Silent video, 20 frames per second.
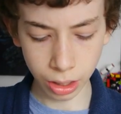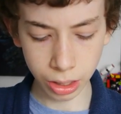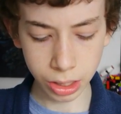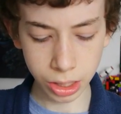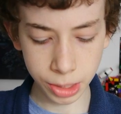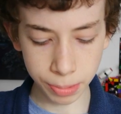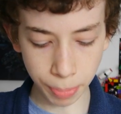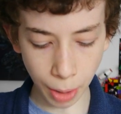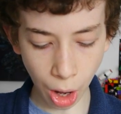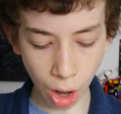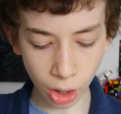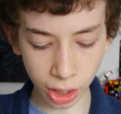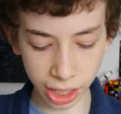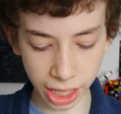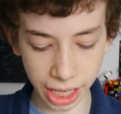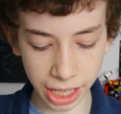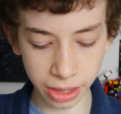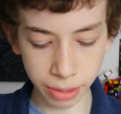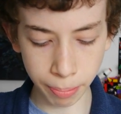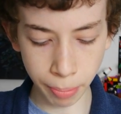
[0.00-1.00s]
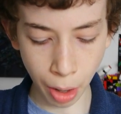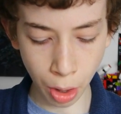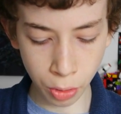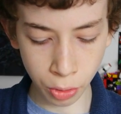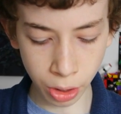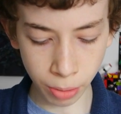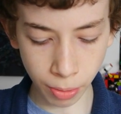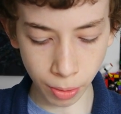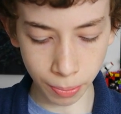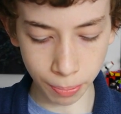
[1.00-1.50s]
Sparky, the
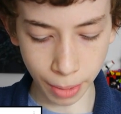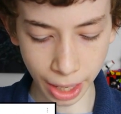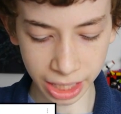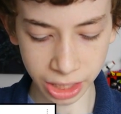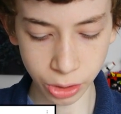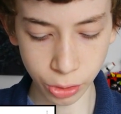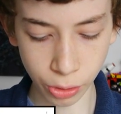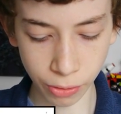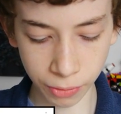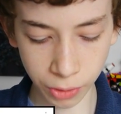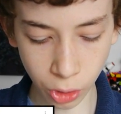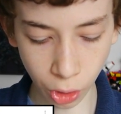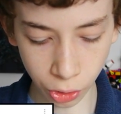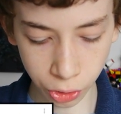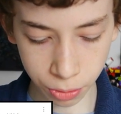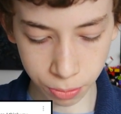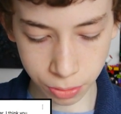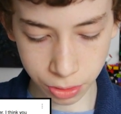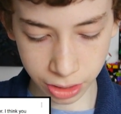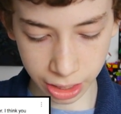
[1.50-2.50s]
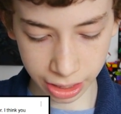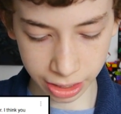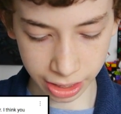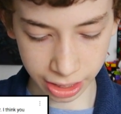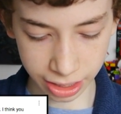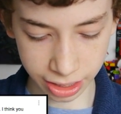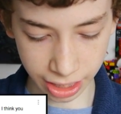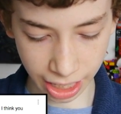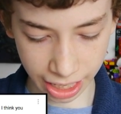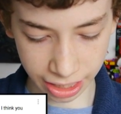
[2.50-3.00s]
Pokemon master of Gotham
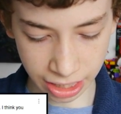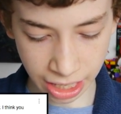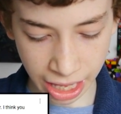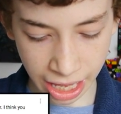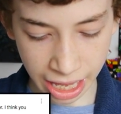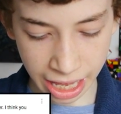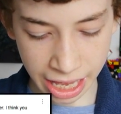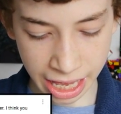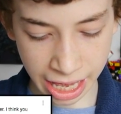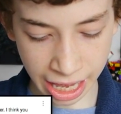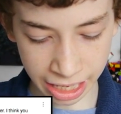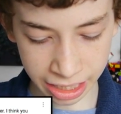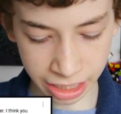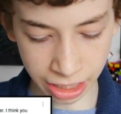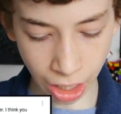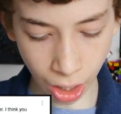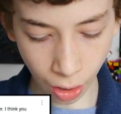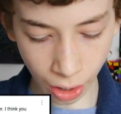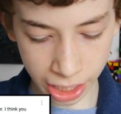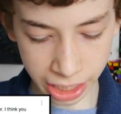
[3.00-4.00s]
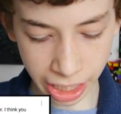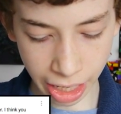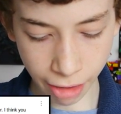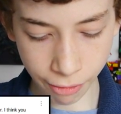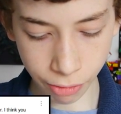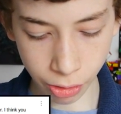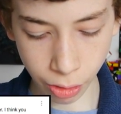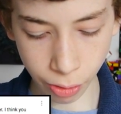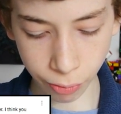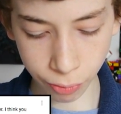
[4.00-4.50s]
City, says he has an idea
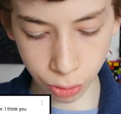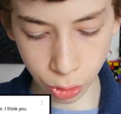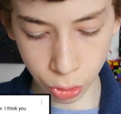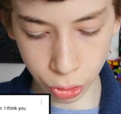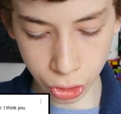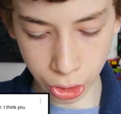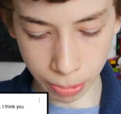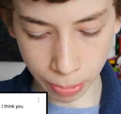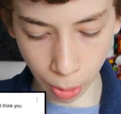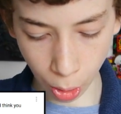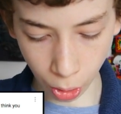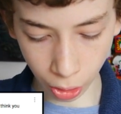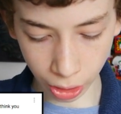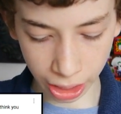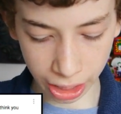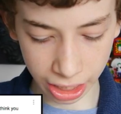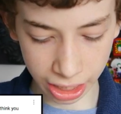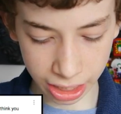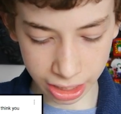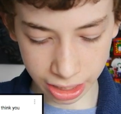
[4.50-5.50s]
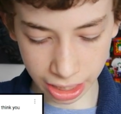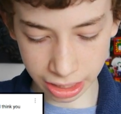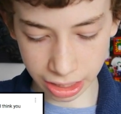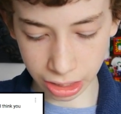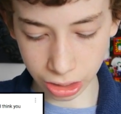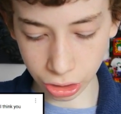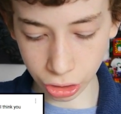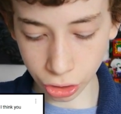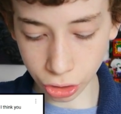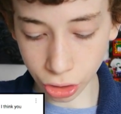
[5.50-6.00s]
for a future MOC, and he says
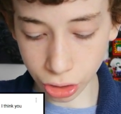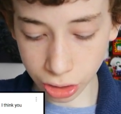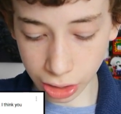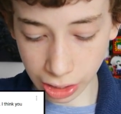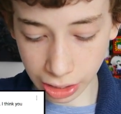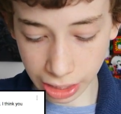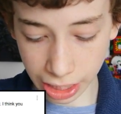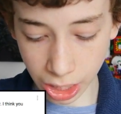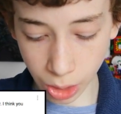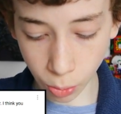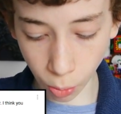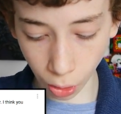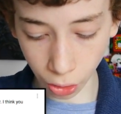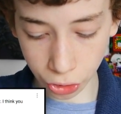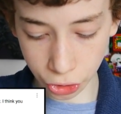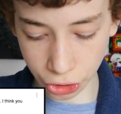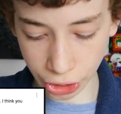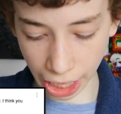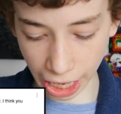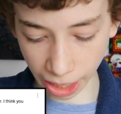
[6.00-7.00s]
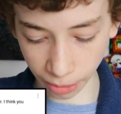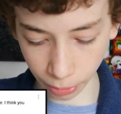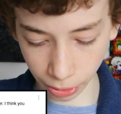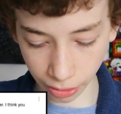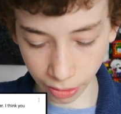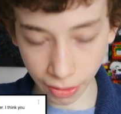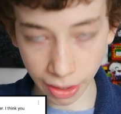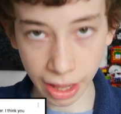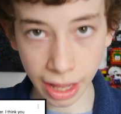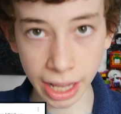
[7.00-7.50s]
it's the Justice League Watchtower.
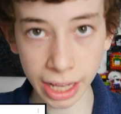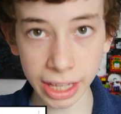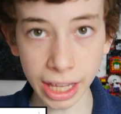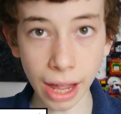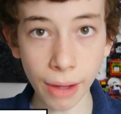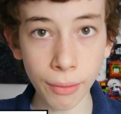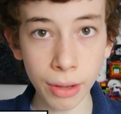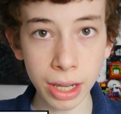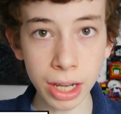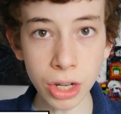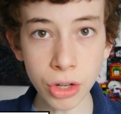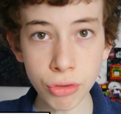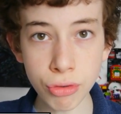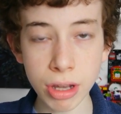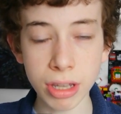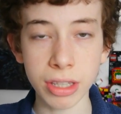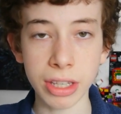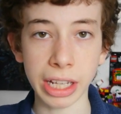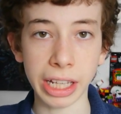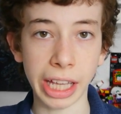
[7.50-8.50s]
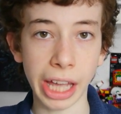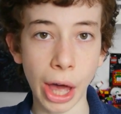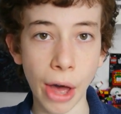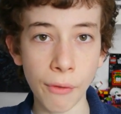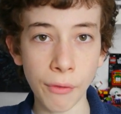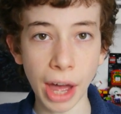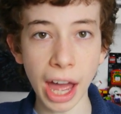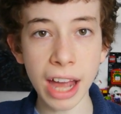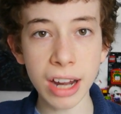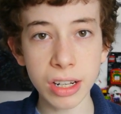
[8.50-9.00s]
Now, interestingly,
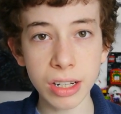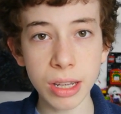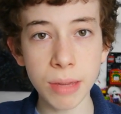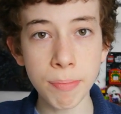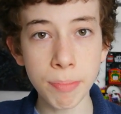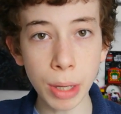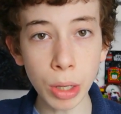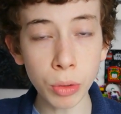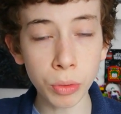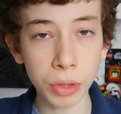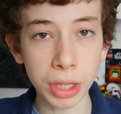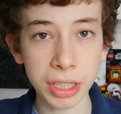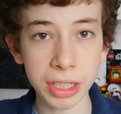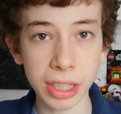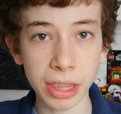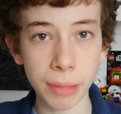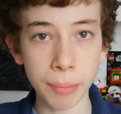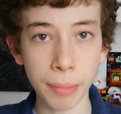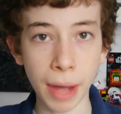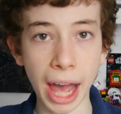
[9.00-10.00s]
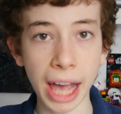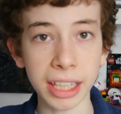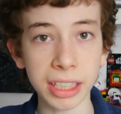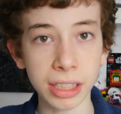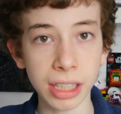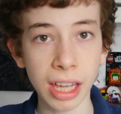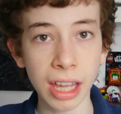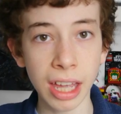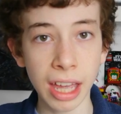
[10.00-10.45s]
I've actually built this in the past,